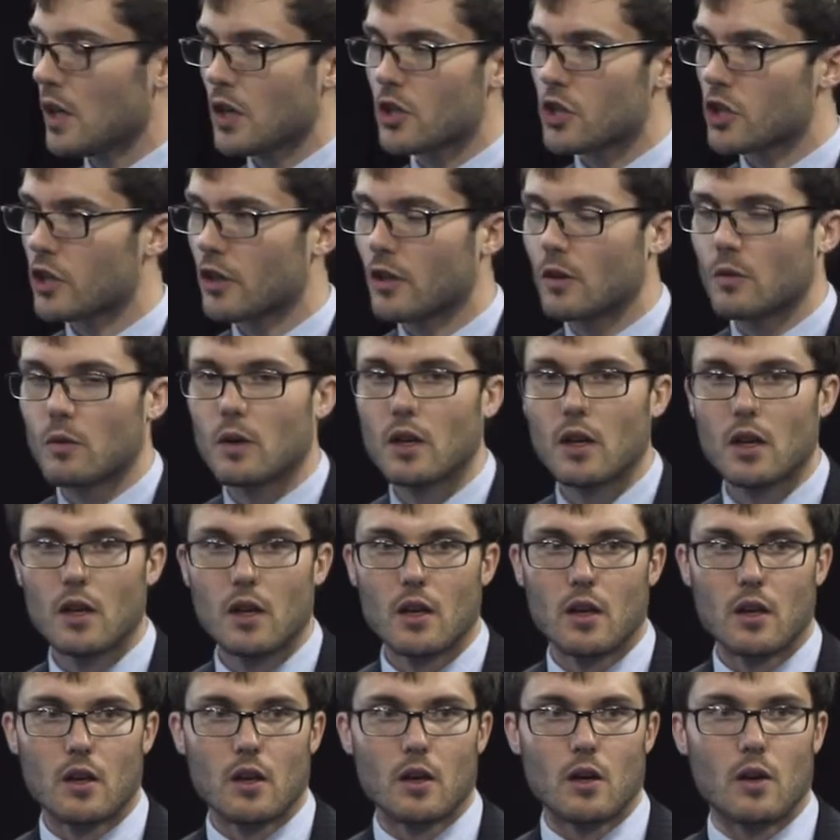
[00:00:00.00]
so
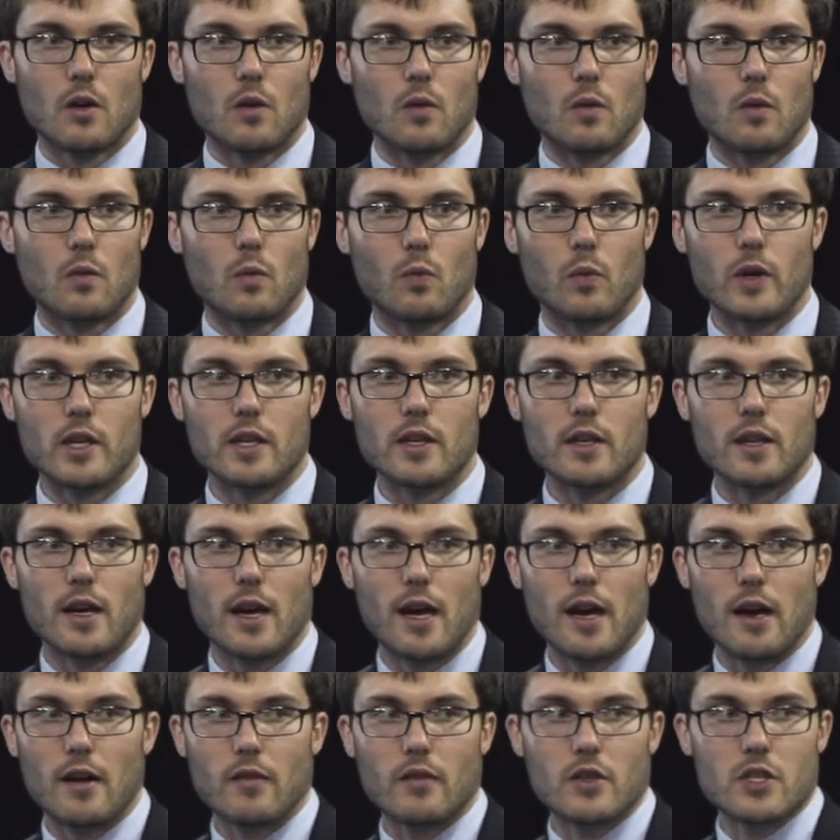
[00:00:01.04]
we
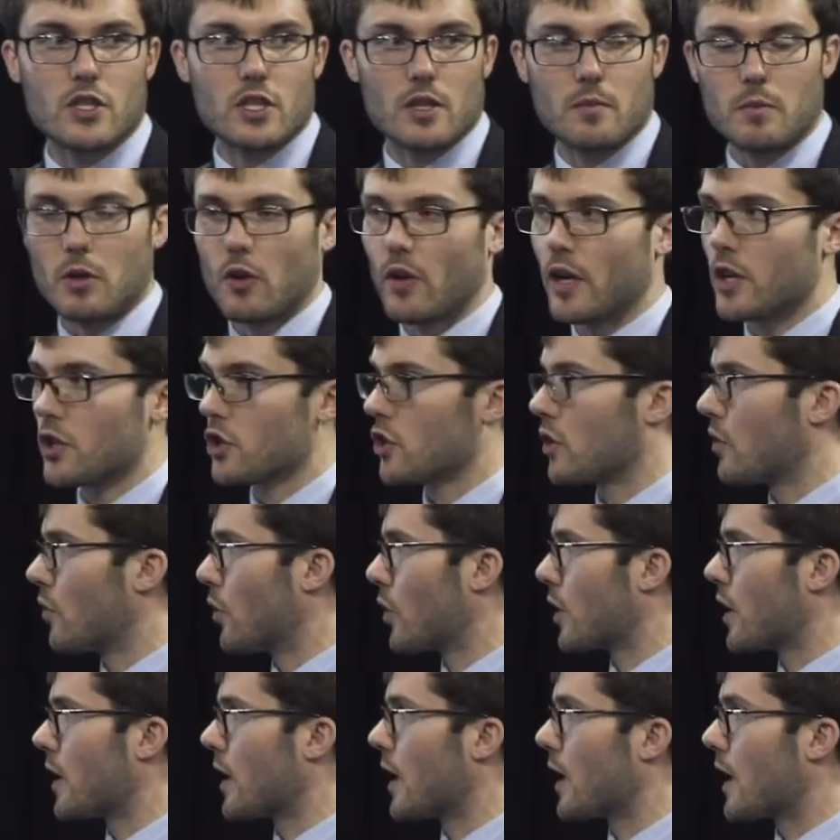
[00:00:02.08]
have a simulation
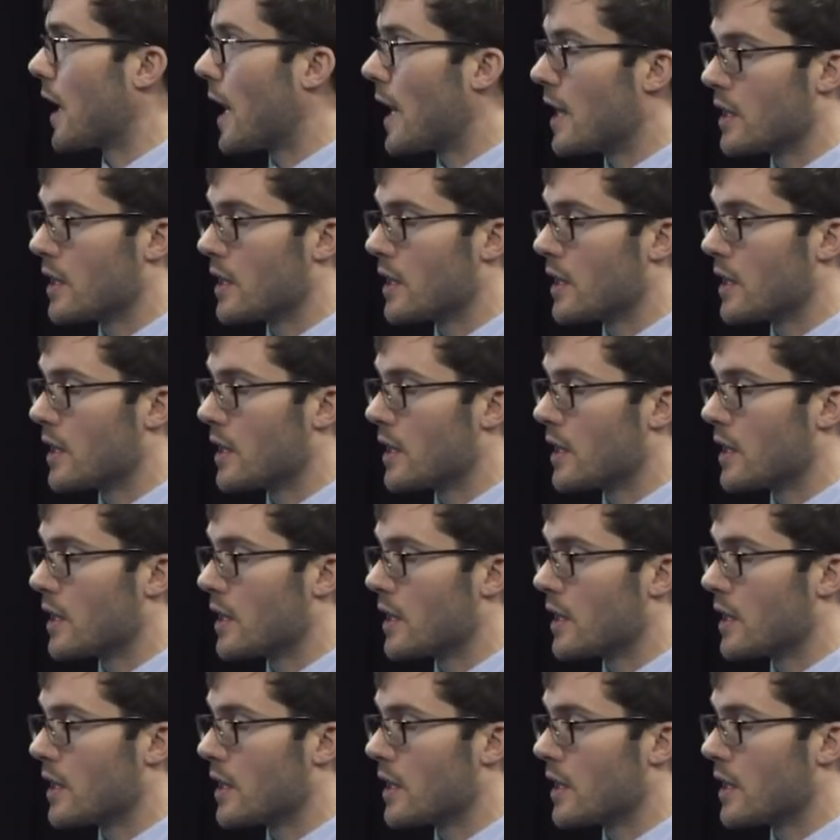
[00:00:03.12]
looking at